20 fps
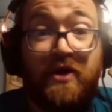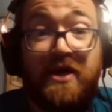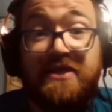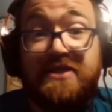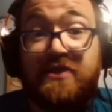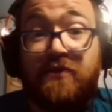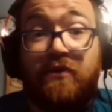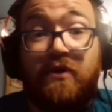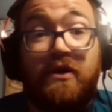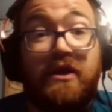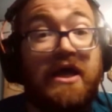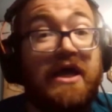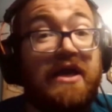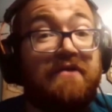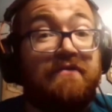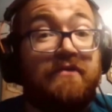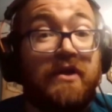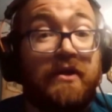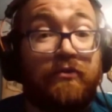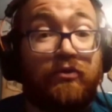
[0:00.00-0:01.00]
There were a lot of
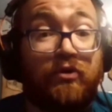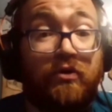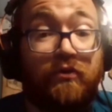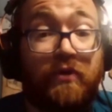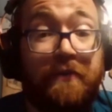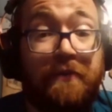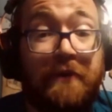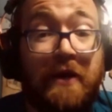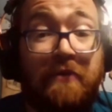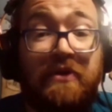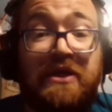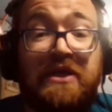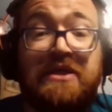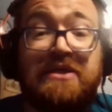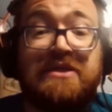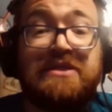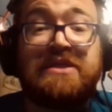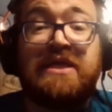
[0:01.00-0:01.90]
liberal Republicans.